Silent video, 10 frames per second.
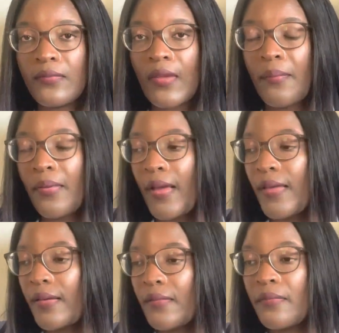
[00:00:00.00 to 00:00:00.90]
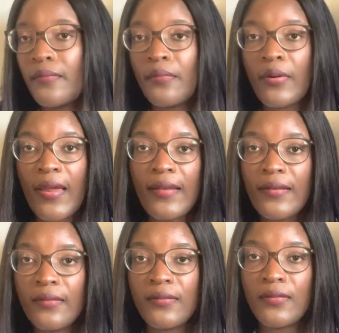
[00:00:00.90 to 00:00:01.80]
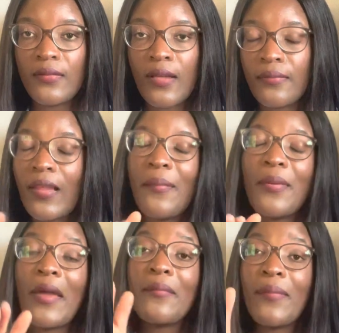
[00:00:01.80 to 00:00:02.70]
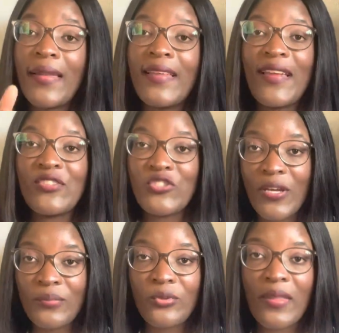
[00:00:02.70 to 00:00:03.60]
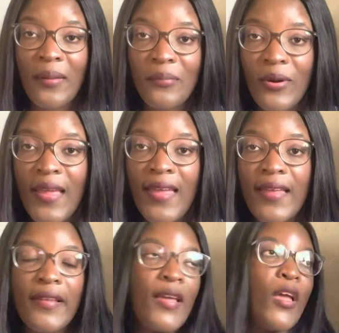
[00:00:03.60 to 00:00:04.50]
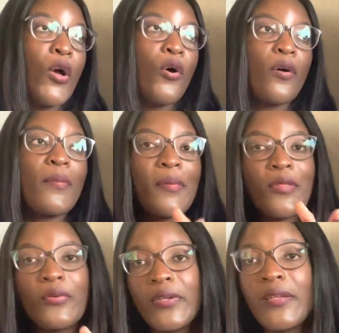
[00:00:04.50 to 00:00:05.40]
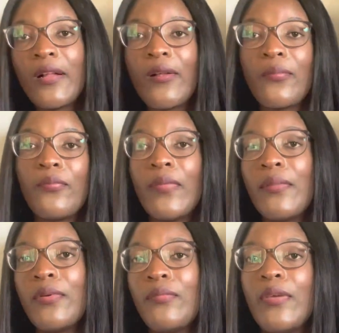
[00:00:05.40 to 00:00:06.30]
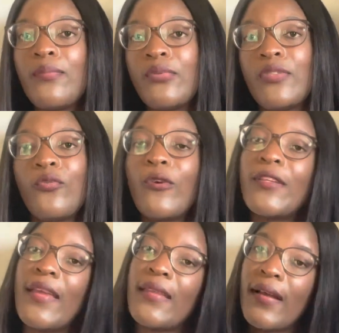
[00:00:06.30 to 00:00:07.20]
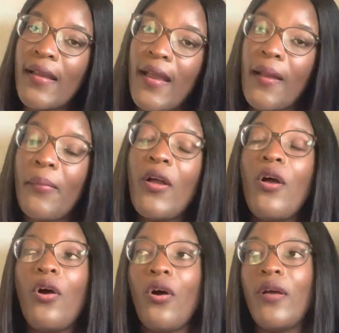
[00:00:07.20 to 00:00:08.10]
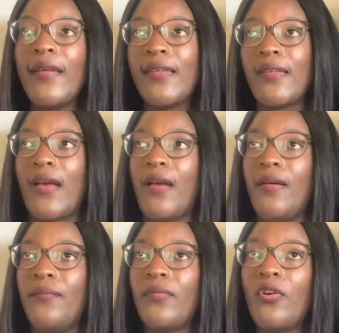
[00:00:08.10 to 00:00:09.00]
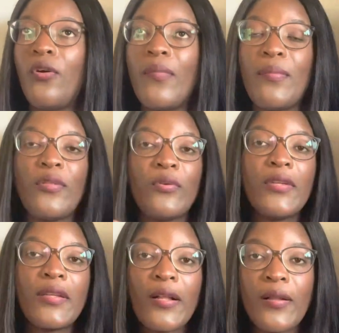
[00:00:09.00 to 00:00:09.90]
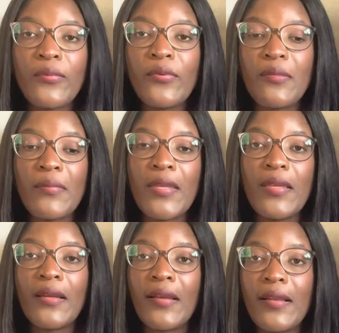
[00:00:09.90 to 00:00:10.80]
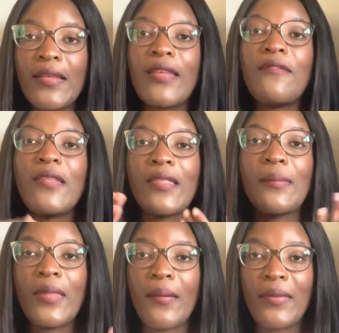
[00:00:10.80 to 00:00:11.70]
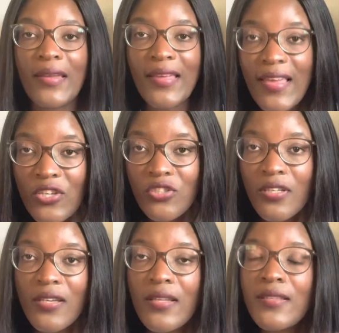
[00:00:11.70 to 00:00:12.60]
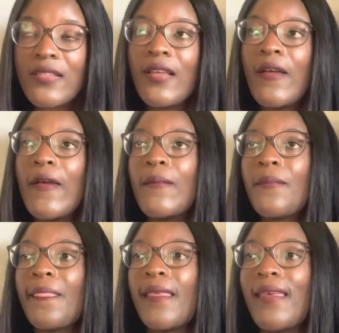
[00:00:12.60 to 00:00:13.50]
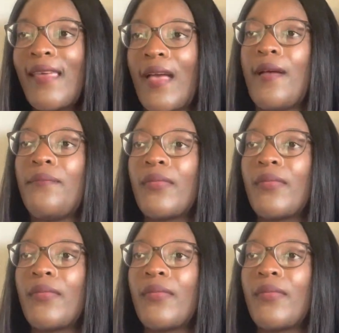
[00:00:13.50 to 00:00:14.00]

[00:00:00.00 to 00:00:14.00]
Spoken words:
applying bread and applying butter and jam to their bread. Or maybe they'll need help, maybe me putting water in a cup. Yeah, or maybe they'll need help with me really giving them their medications. Yeah,